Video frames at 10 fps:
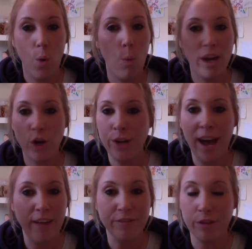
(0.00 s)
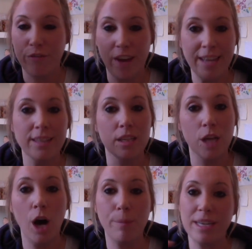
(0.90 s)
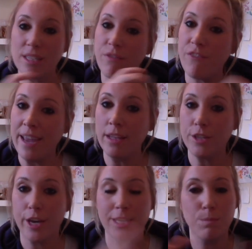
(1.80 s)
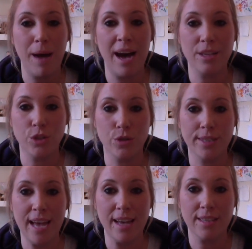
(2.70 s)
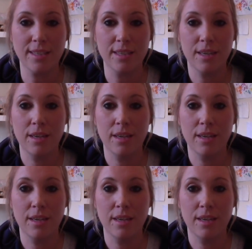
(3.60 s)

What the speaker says: we're going to have to fail a lot because failure is part of success.